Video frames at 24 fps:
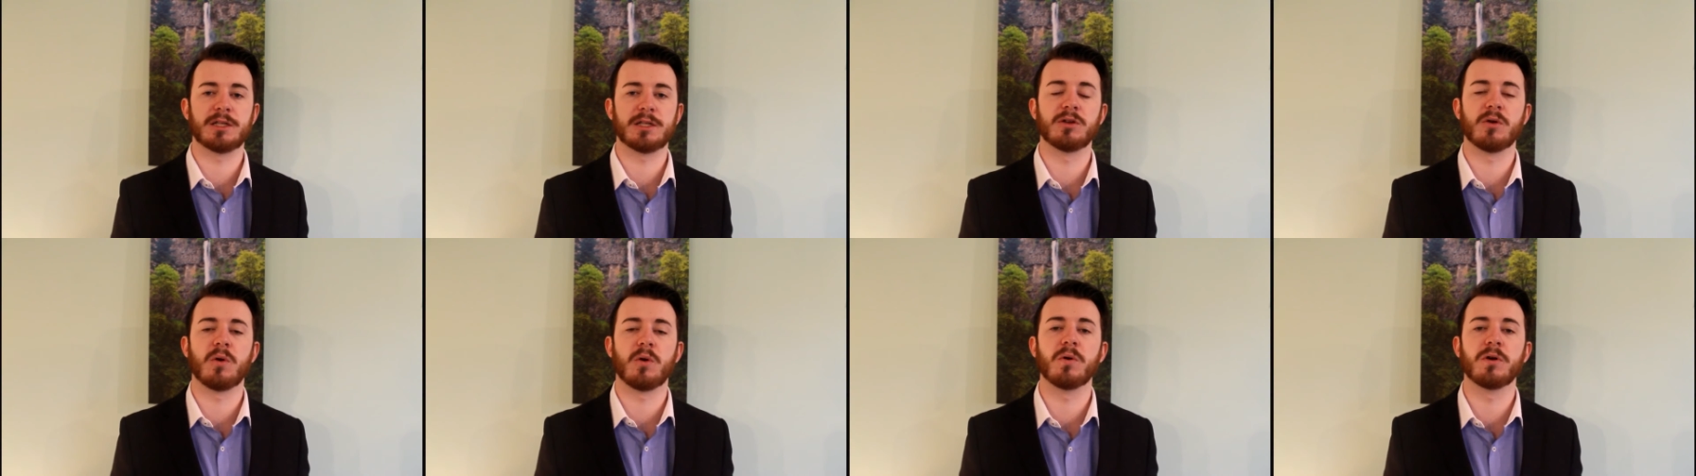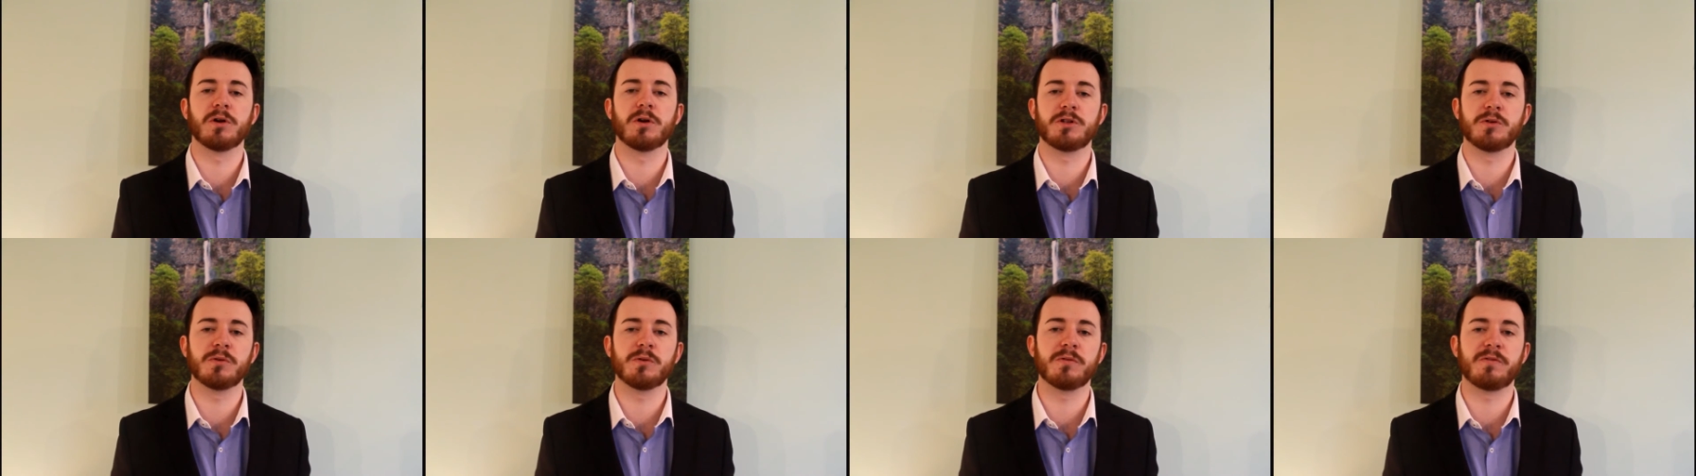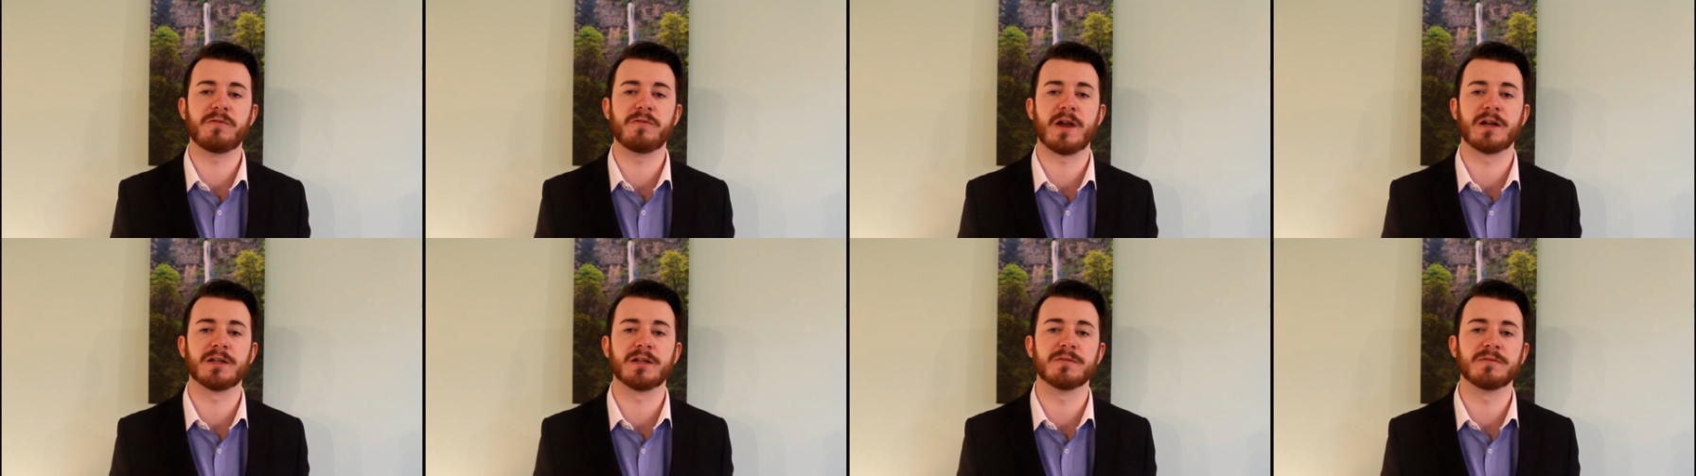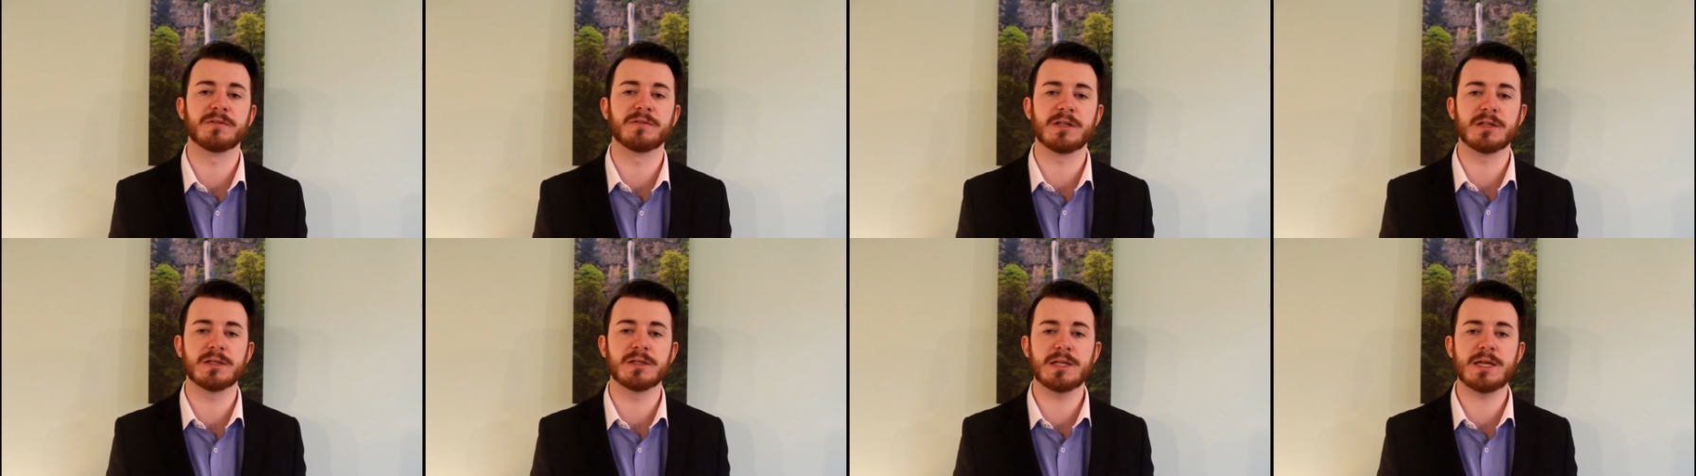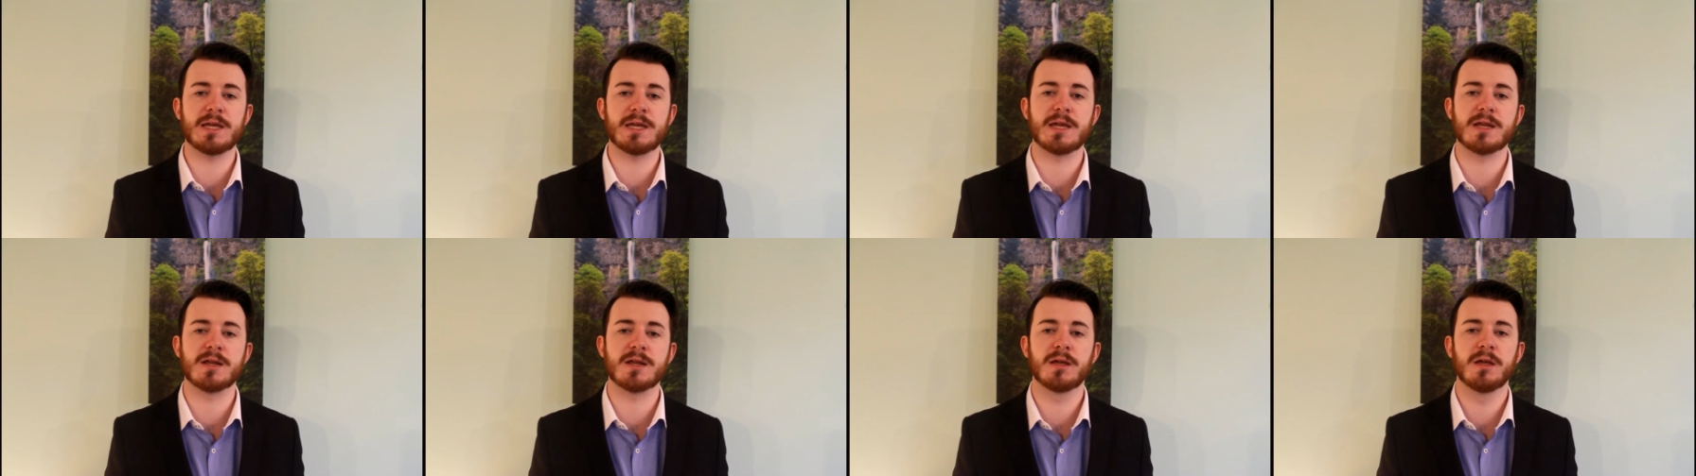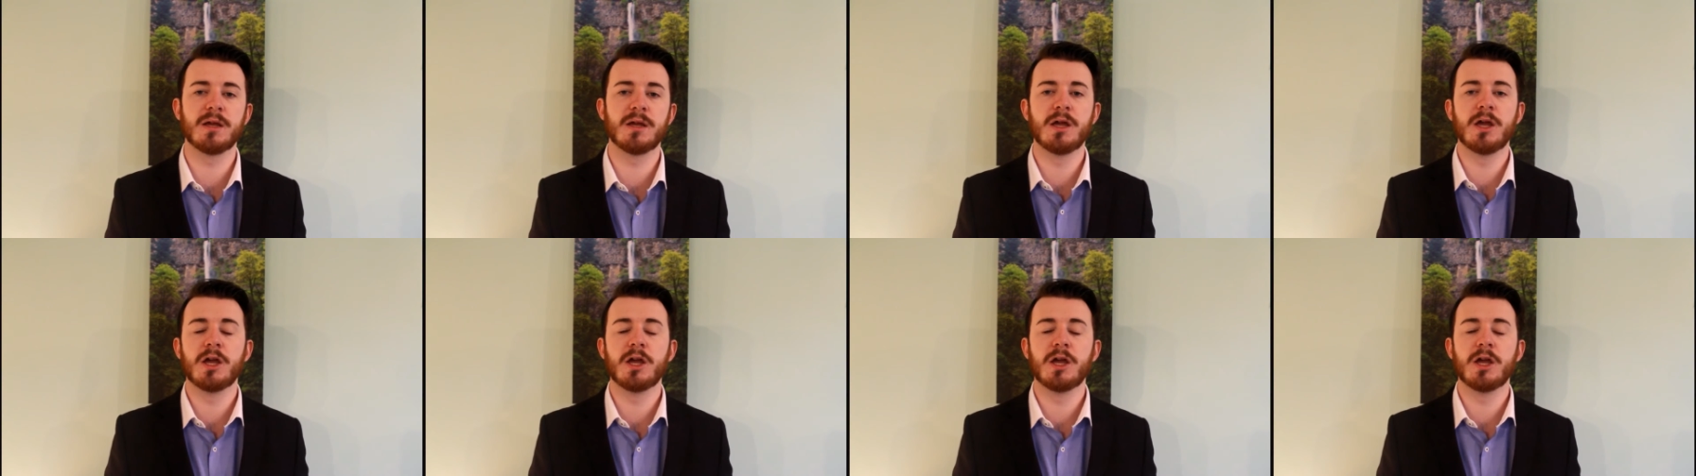in order to effectively lead.